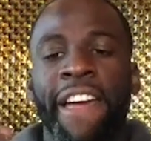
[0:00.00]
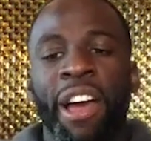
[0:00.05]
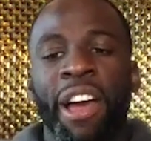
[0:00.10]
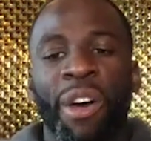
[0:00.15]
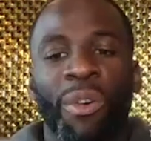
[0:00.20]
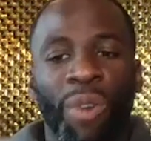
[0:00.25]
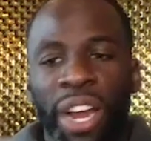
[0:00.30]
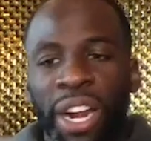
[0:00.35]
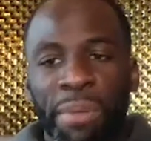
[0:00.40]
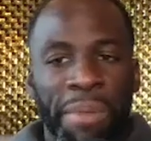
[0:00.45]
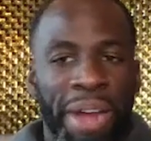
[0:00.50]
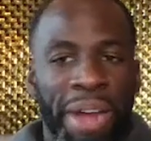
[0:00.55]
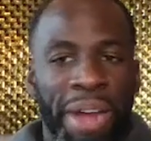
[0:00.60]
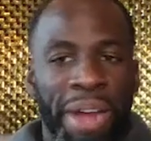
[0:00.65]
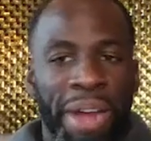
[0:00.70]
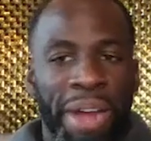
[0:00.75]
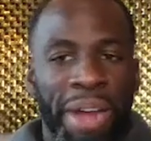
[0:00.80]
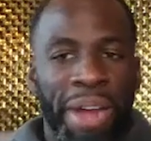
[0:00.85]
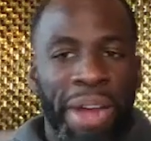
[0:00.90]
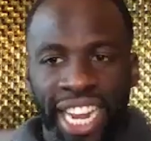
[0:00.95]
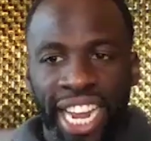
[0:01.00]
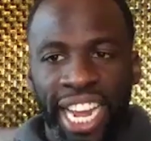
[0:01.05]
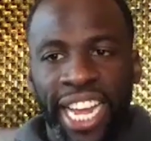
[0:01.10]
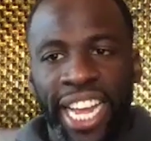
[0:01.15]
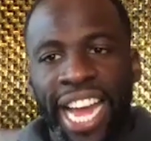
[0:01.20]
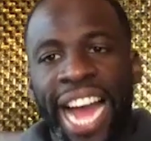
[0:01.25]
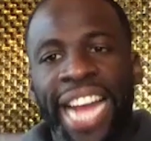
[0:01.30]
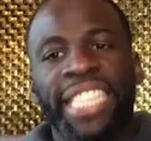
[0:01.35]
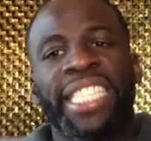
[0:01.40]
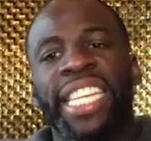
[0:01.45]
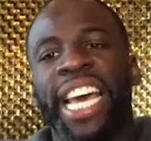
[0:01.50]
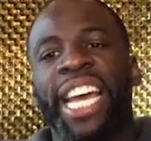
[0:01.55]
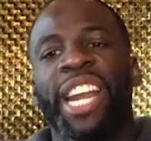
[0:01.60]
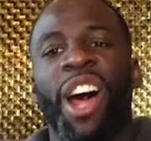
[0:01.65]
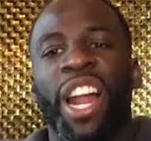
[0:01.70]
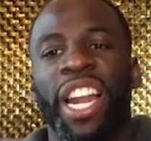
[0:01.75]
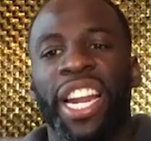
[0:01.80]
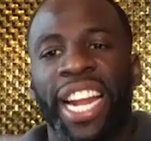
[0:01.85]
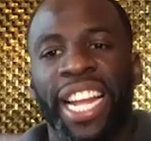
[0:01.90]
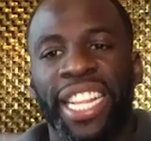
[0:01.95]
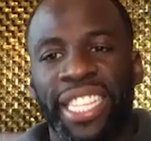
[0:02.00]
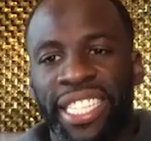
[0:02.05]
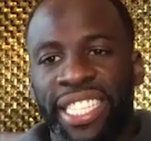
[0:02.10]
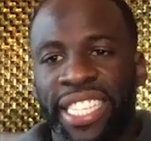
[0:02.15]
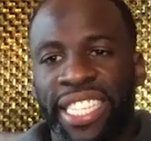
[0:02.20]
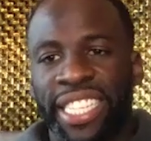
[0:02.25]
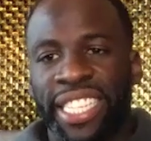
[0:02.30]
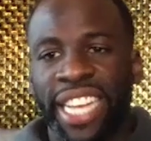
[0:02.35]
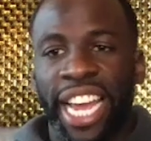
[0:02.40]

What am I getting at? I said all of that to say,